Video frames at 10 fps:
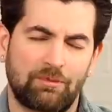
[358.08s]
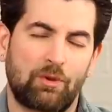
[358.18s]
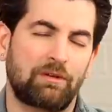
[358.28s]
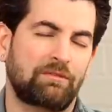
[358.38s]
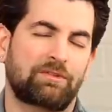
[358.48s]
eh,
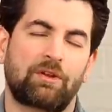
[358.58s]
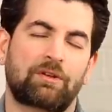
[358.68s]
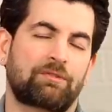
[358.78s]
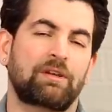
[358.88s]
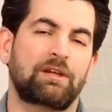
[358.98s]
olives not
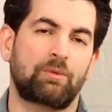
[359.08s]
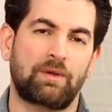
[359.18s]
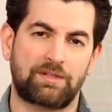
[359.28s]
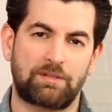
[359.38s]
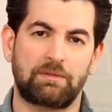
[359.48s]
really a
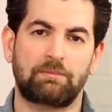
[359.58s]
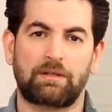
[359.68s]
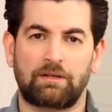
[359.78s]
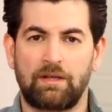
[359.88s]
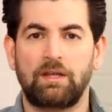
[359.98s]
vegetable,
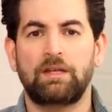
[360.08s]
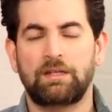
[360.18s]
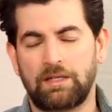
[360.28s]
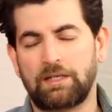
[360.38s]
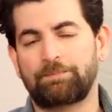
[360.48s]
but
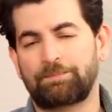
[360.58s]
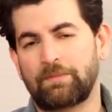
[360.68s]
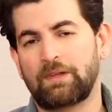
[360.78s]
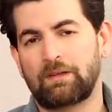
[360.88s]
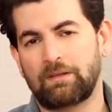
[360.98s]
yeah,
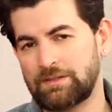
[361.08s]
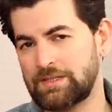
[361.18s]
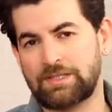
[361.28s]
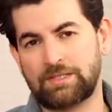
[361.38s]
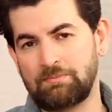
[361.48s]

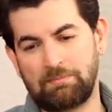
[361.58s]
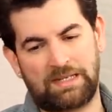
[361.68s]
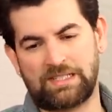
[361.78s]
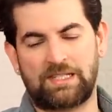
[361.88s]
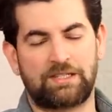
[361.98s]
just
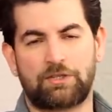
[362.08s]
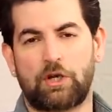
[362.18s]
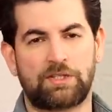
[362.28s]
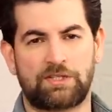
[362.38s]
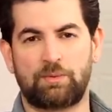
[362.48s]
mixed and
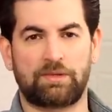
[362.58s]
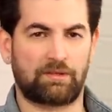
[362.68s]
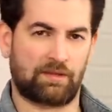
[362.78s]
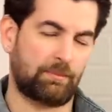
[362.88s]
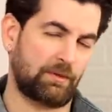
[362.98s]
tossed with
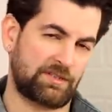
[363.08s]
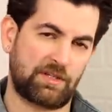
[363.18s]
a couple of